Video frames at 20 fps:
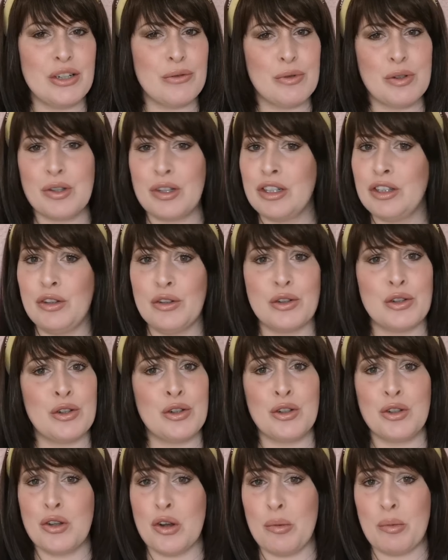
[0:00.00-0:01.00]
it was gonna look
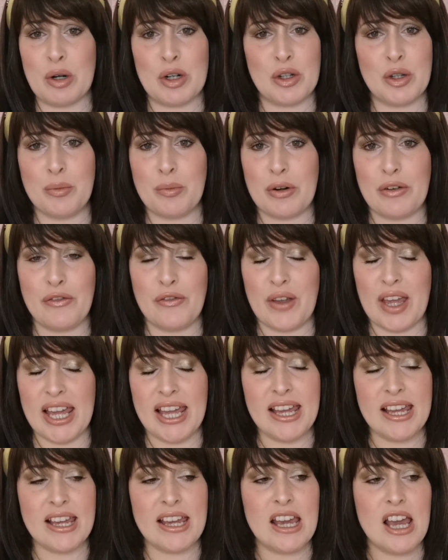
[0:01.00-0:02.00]
super
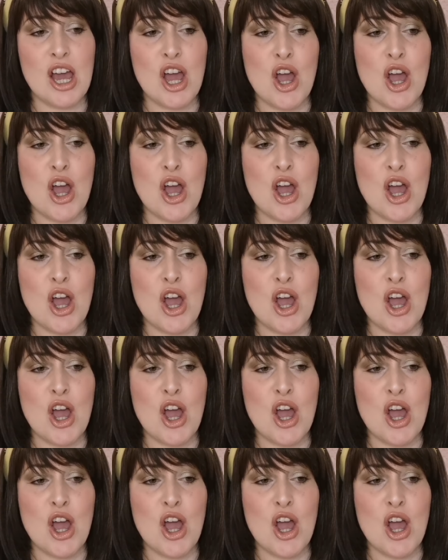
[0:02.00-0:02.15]
fake,